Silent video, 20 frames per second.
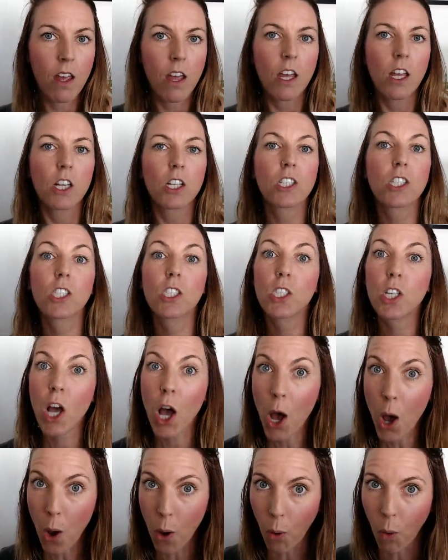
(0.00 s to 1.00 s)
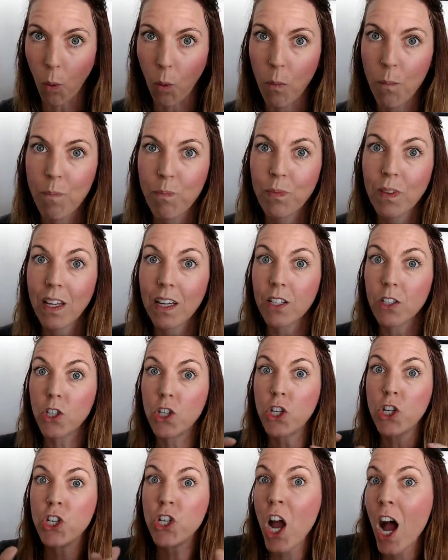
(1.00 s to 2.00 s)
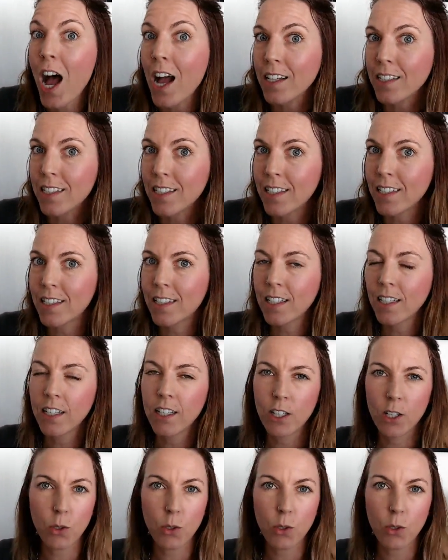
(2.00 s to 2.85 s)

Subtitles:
So, just,